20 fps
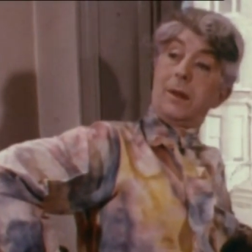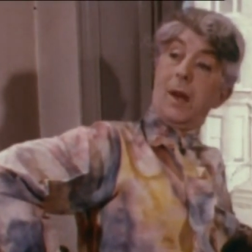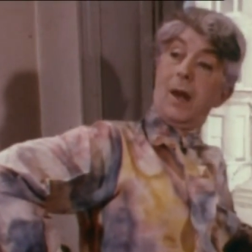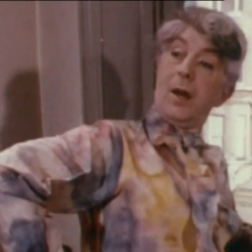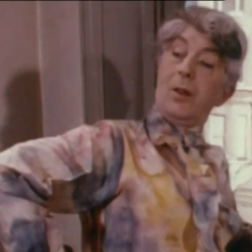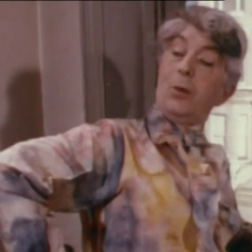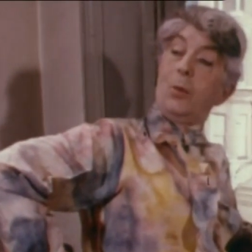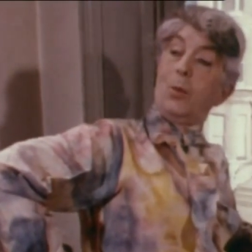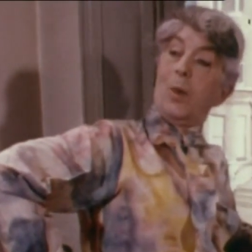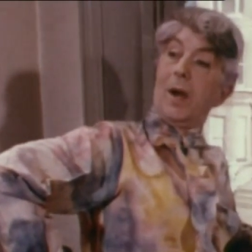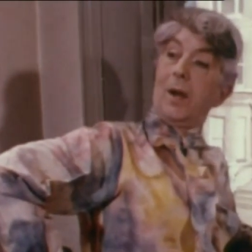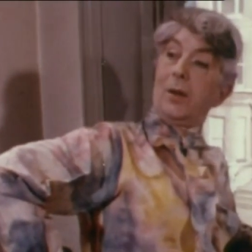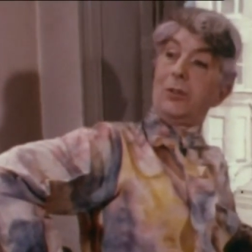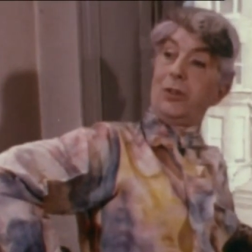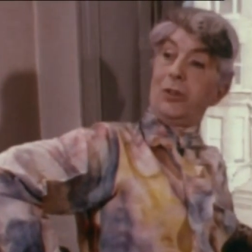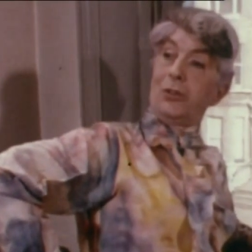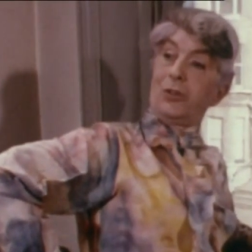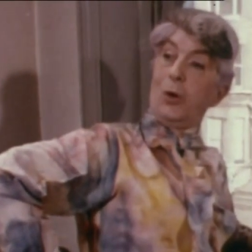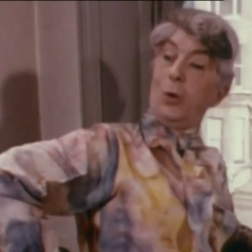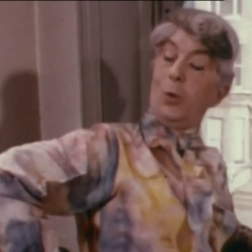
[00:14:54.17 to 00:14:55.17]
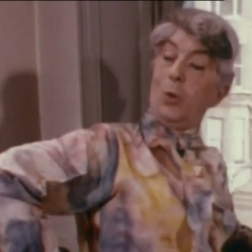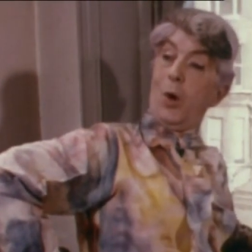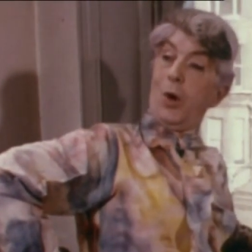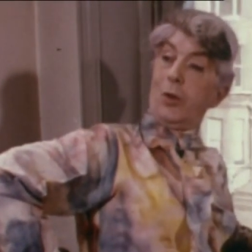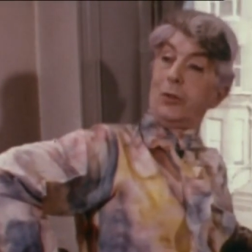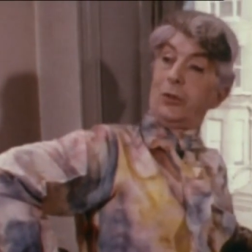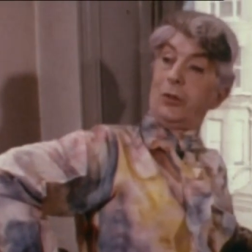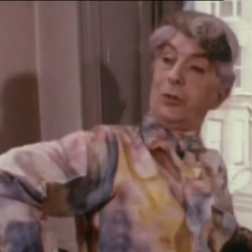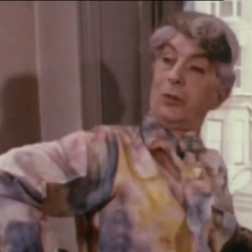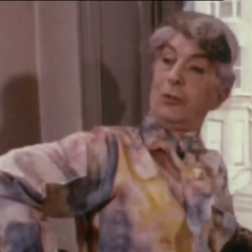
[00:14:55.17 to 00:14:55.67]
Otherwise, it's a
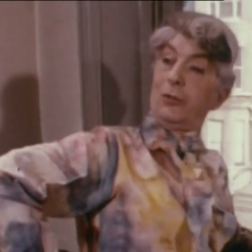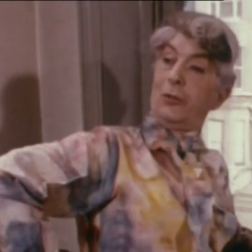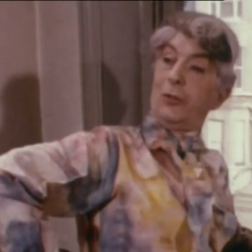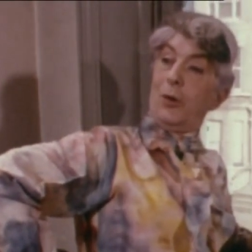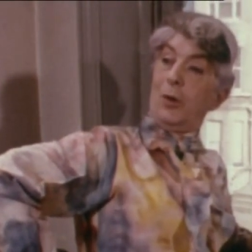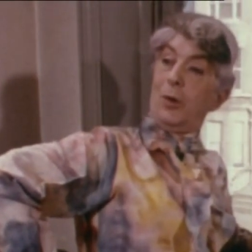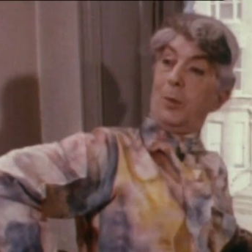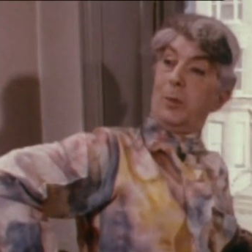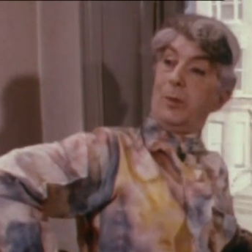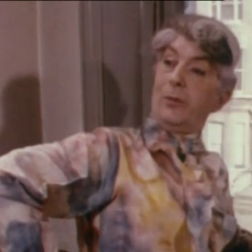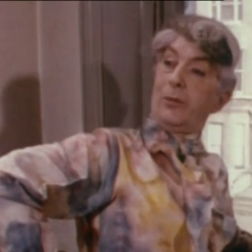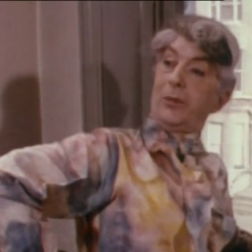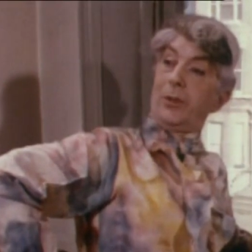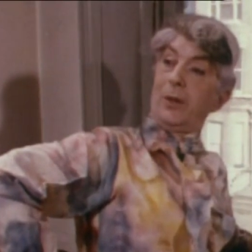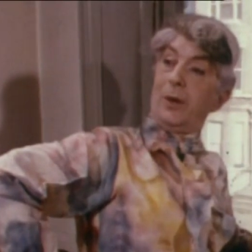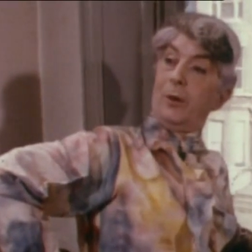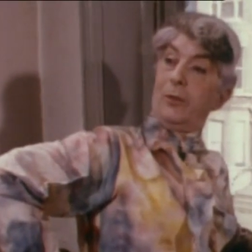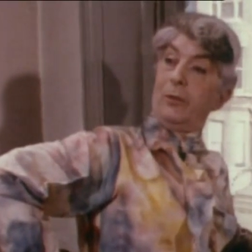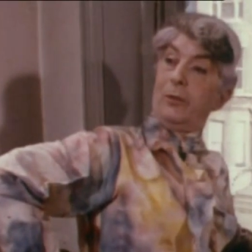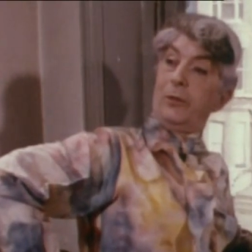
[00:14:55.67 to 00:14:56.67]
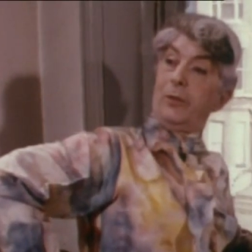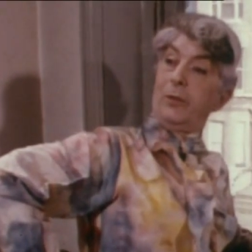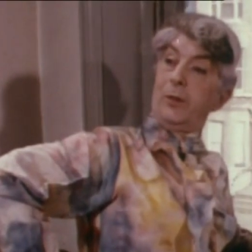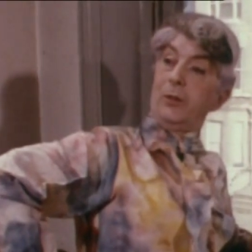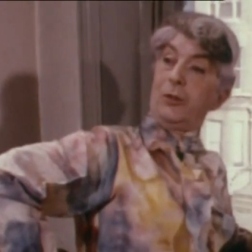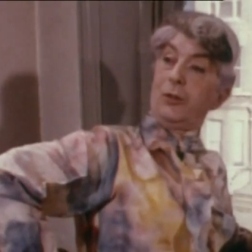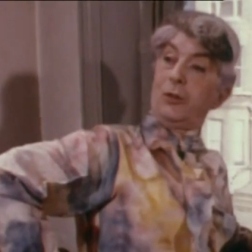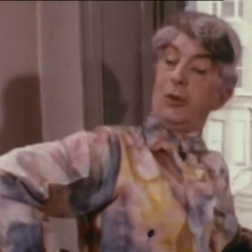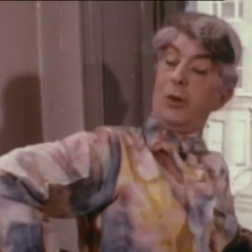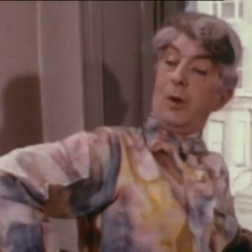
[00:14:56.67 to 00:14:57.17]
wanton form of
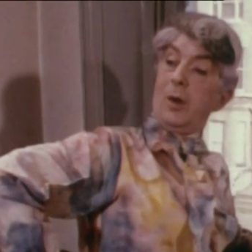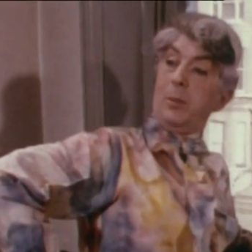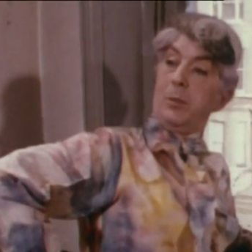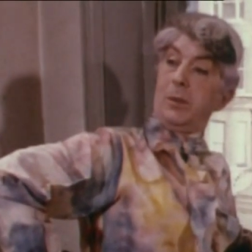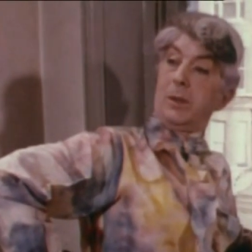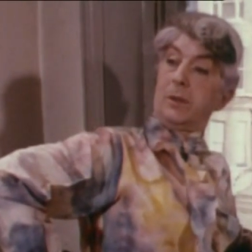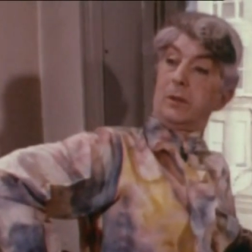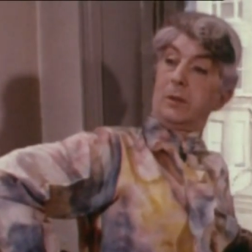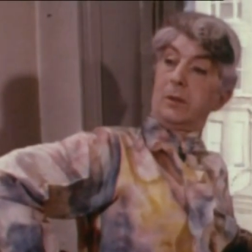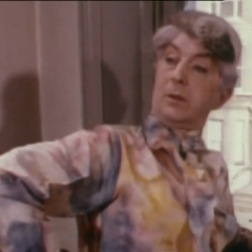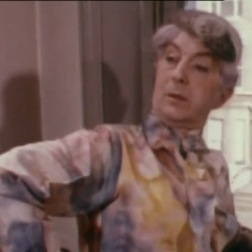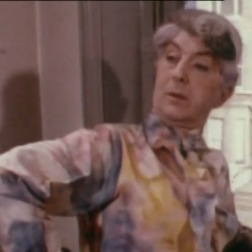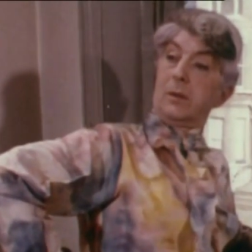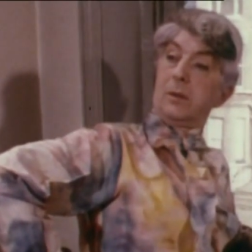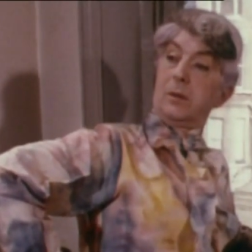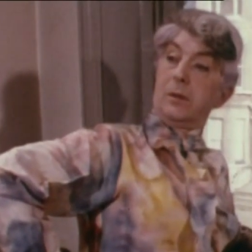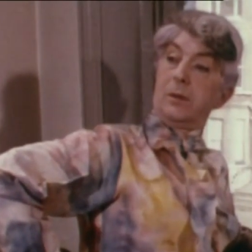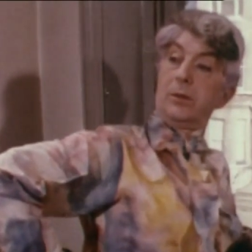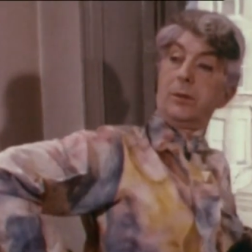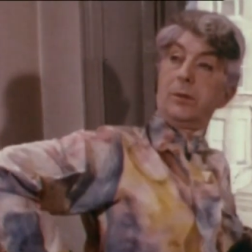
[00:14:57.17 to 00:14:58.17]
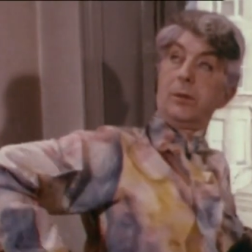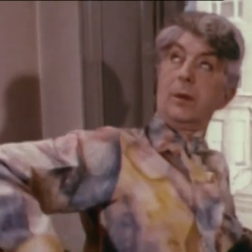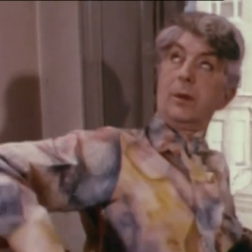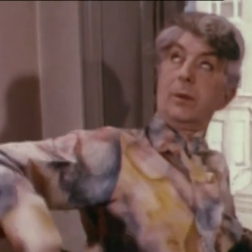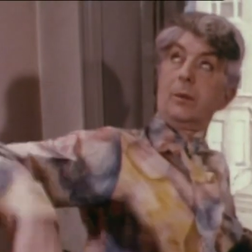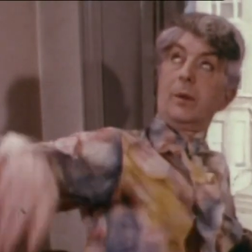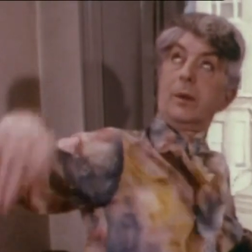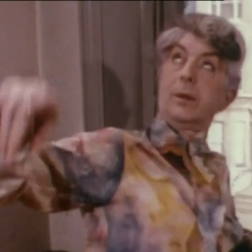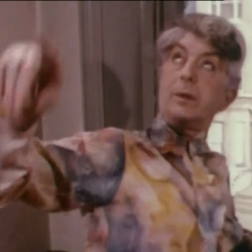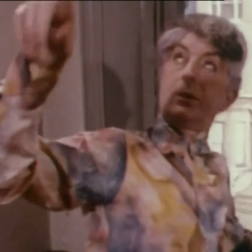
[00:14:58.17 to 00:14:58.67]
self-enjoyment. You know
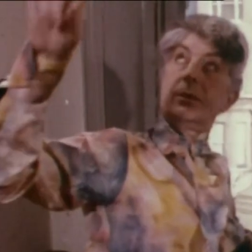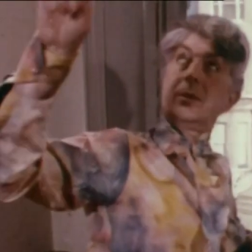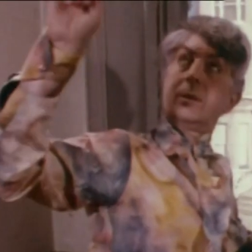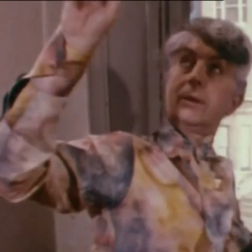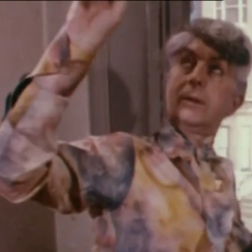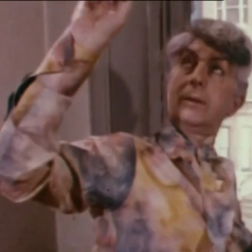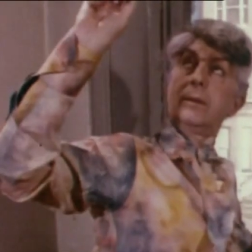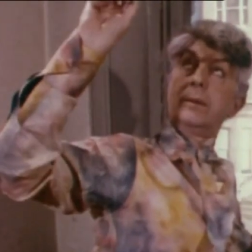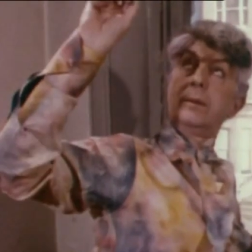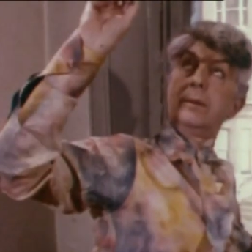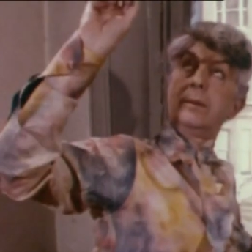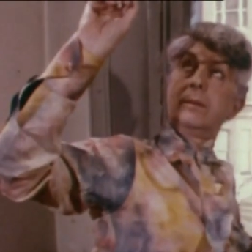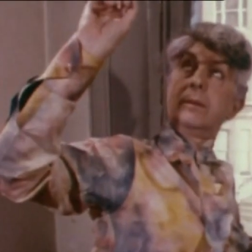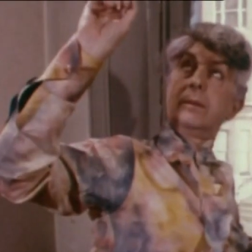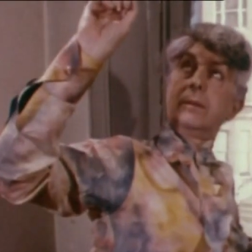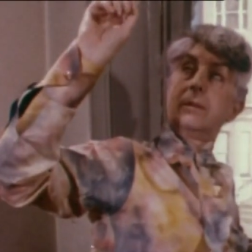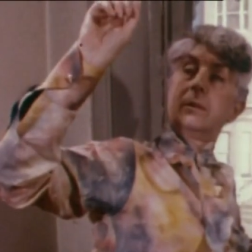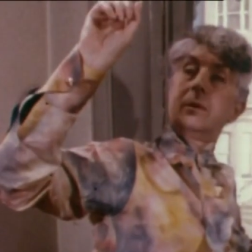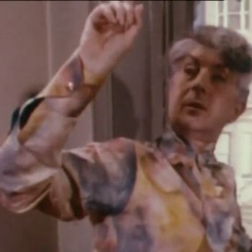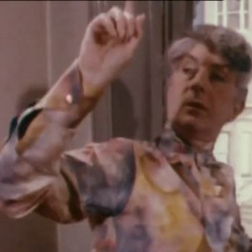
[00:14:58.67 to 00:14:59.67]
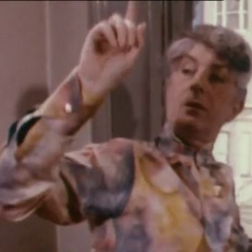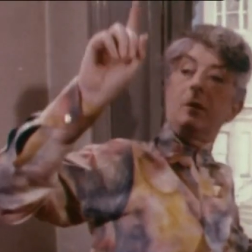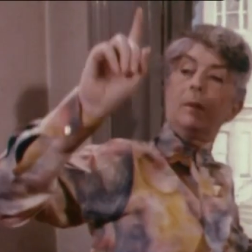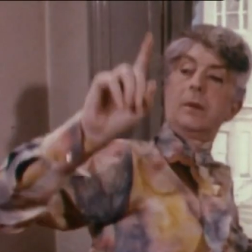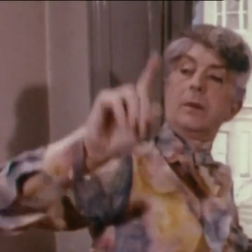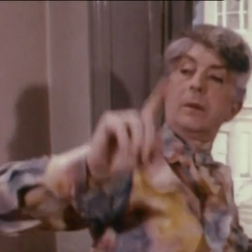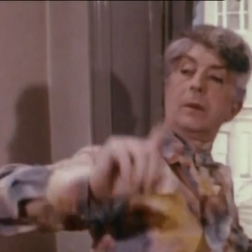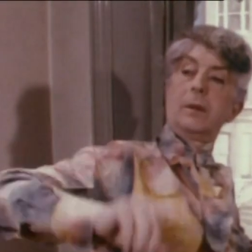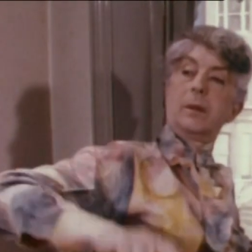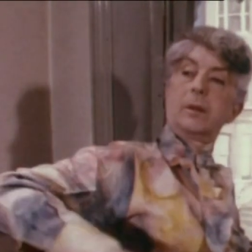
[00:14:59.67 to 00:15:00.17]
what you know who
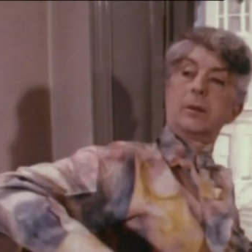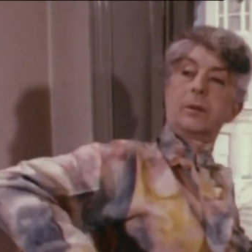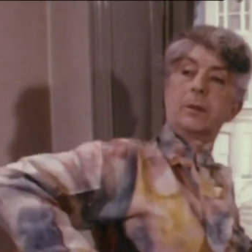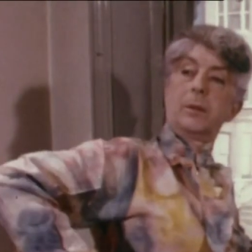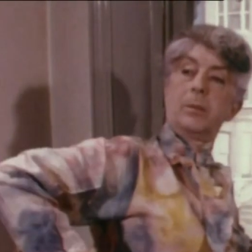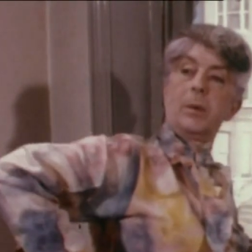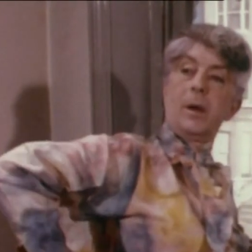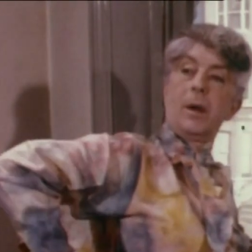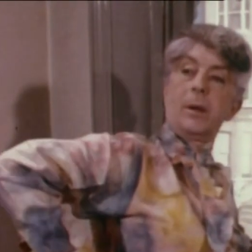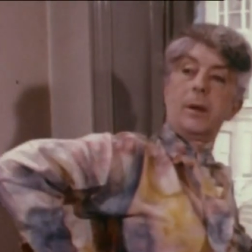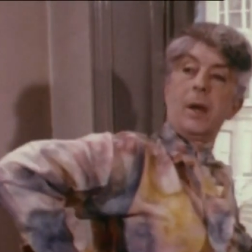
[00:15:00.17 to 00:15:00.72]
thinks about